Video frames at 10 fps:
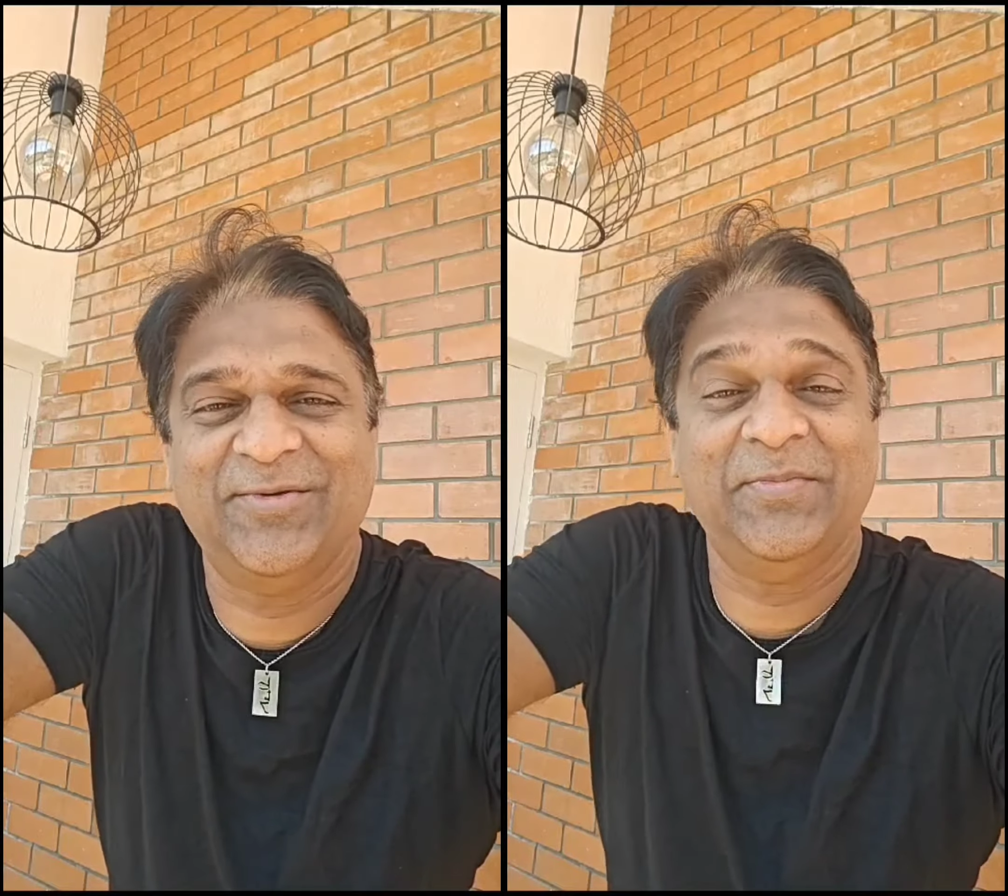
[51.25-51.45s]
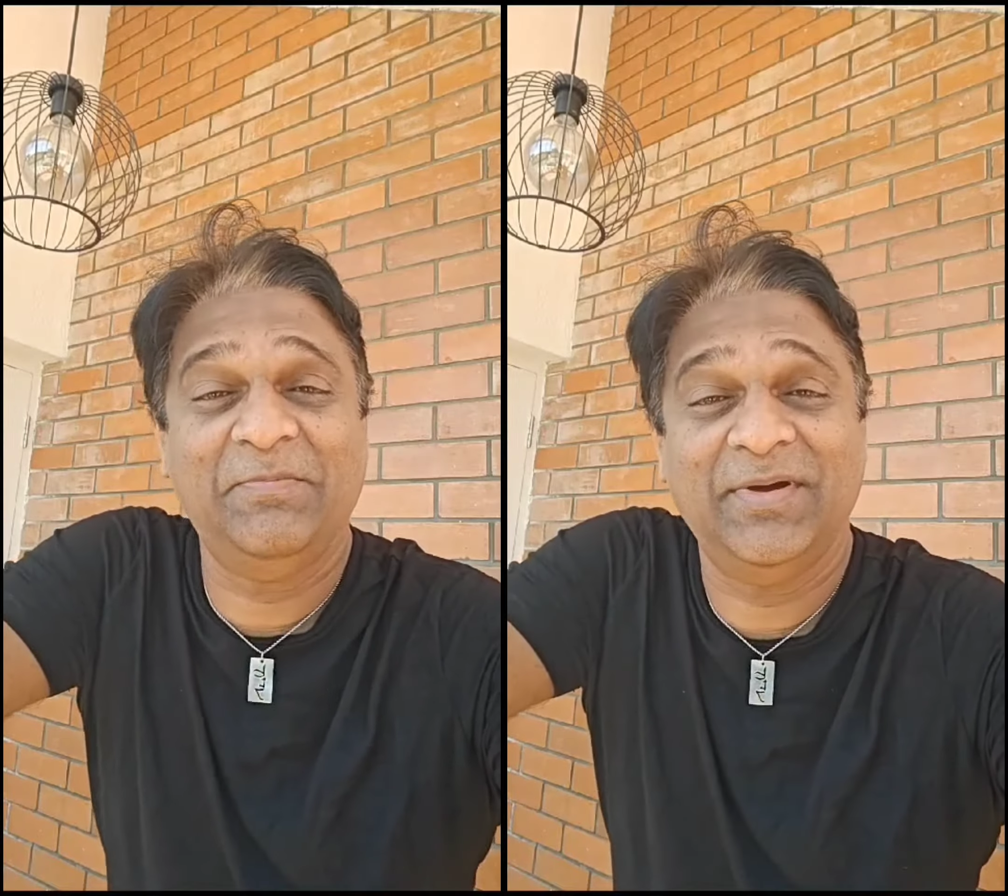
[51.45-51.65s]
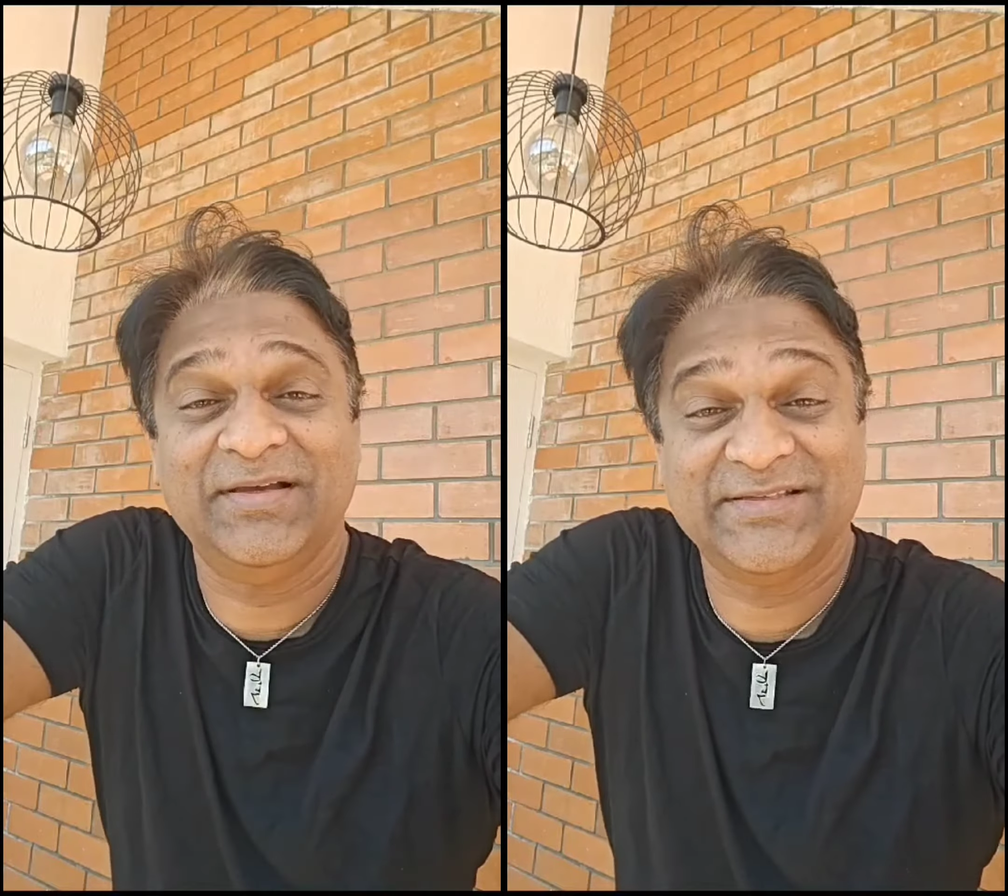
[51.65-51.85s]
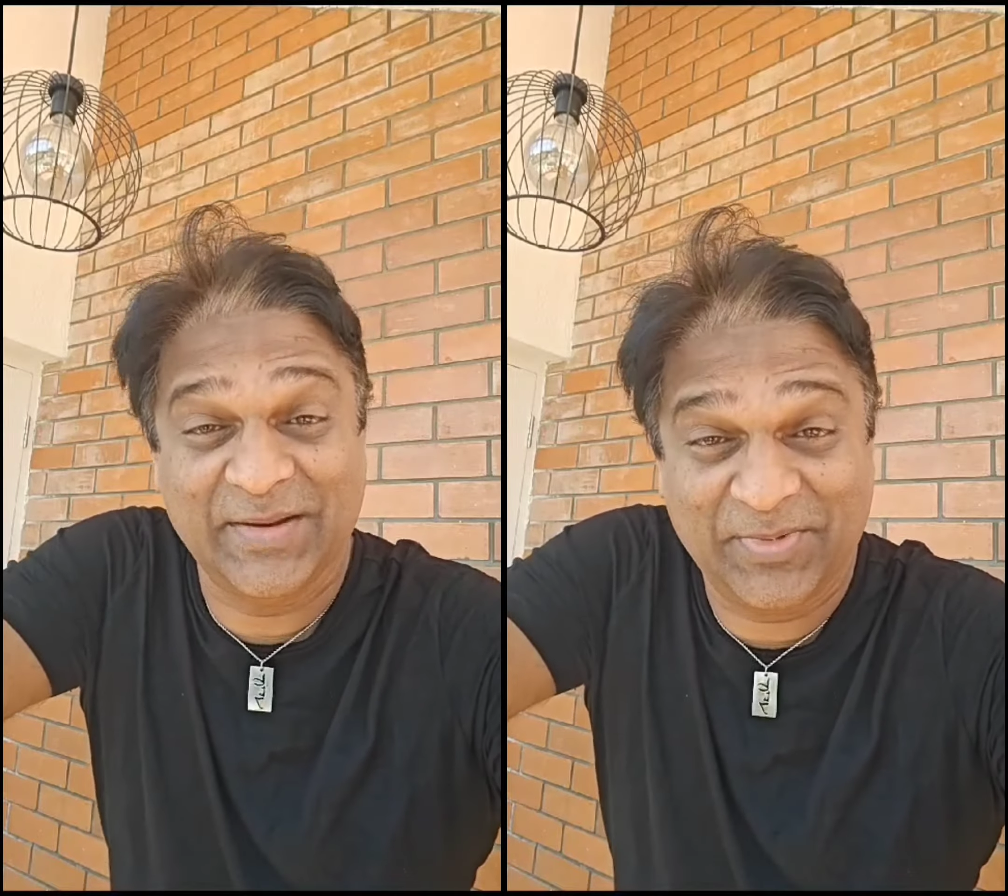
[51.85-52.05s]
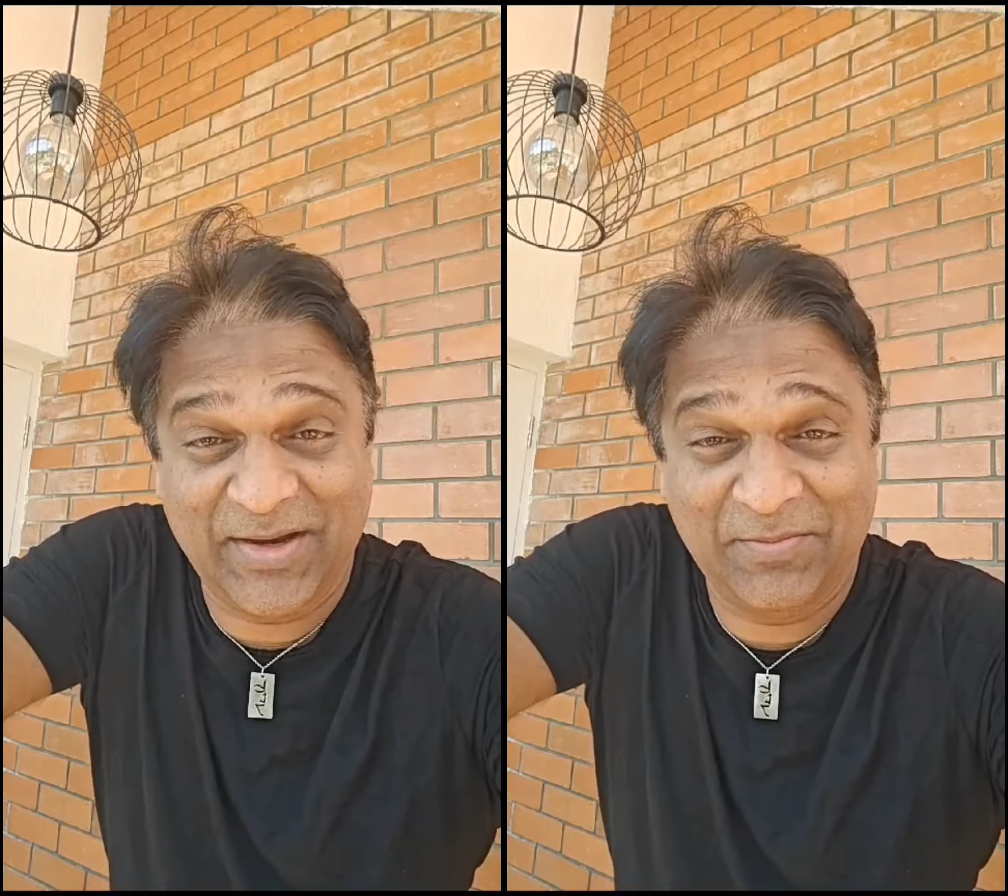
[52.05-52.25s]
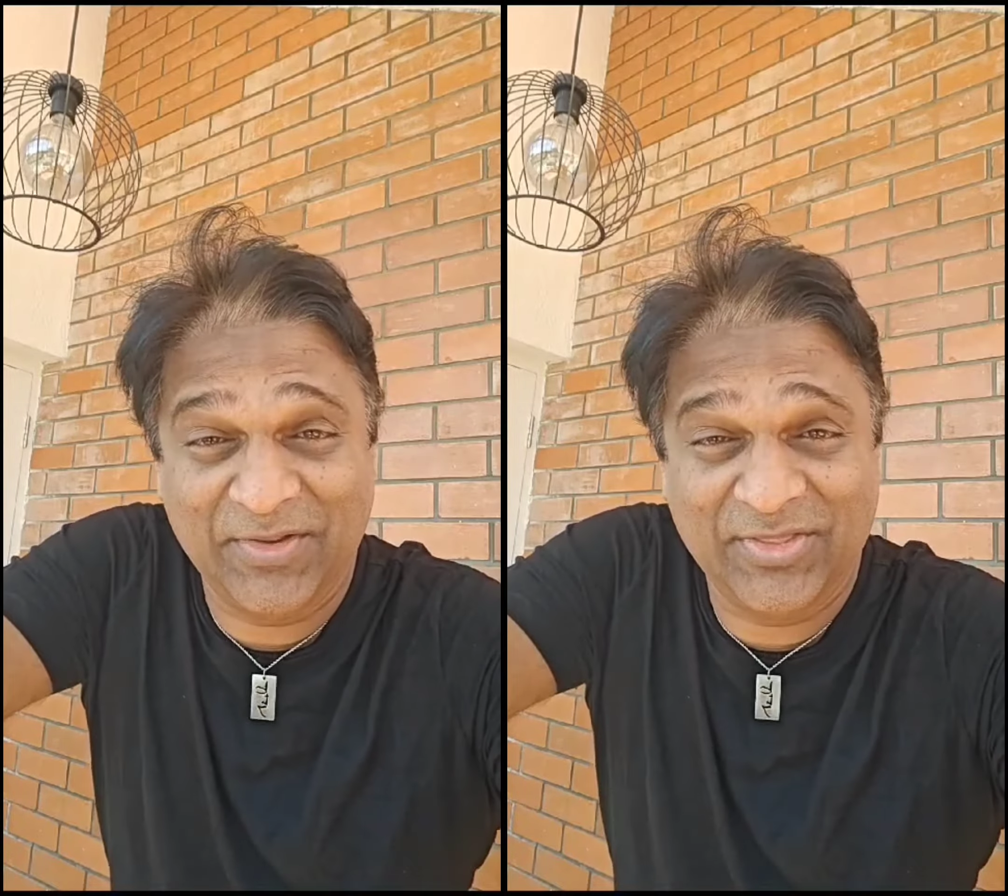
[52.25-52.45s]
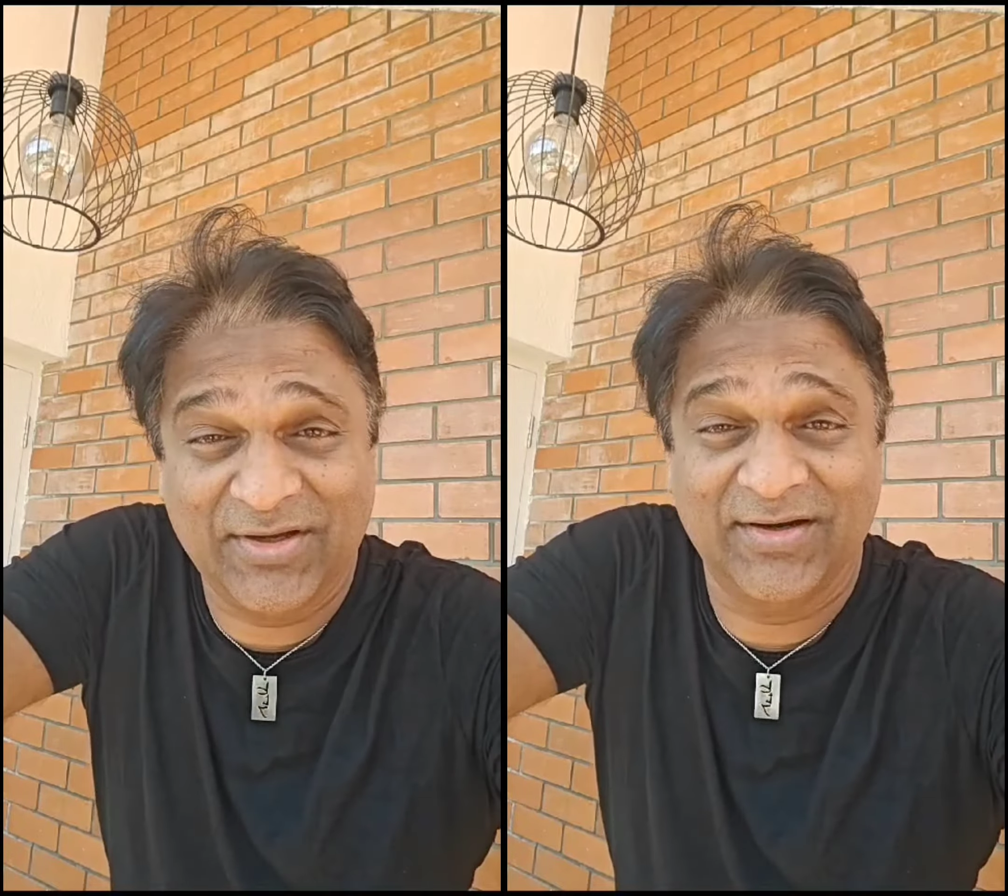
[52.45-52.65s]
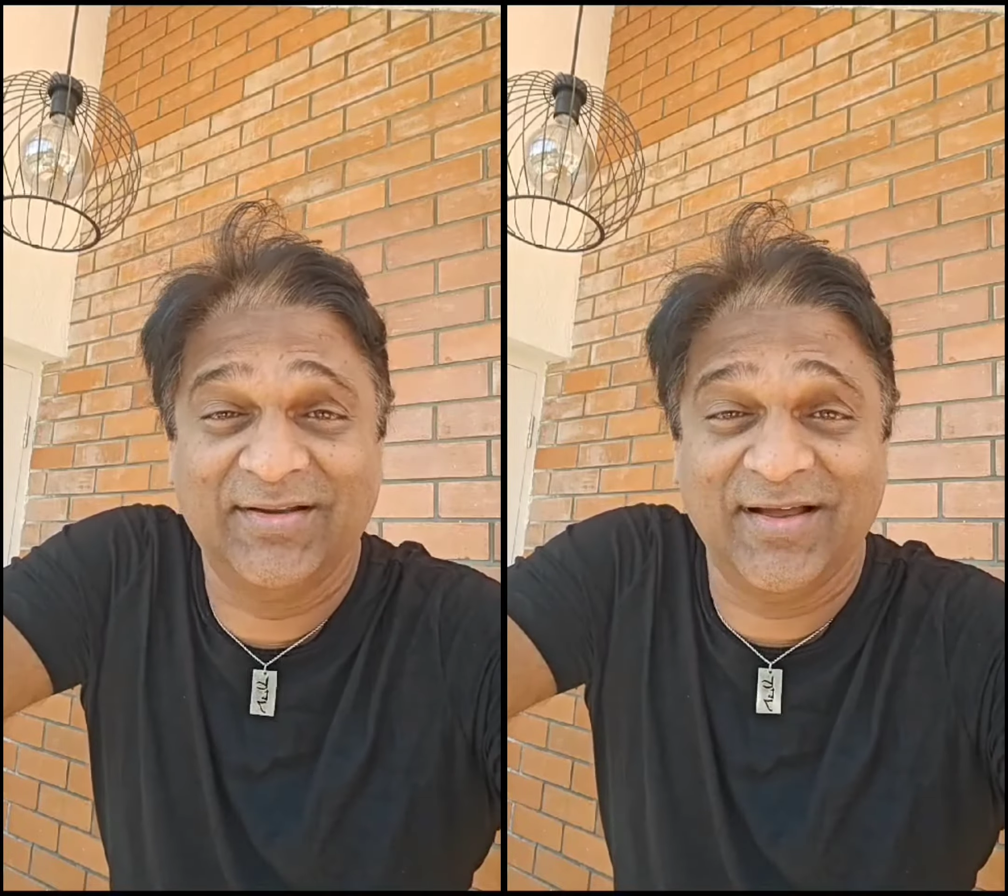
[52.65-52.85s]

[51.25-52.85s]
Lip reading: Remember, September 3rd,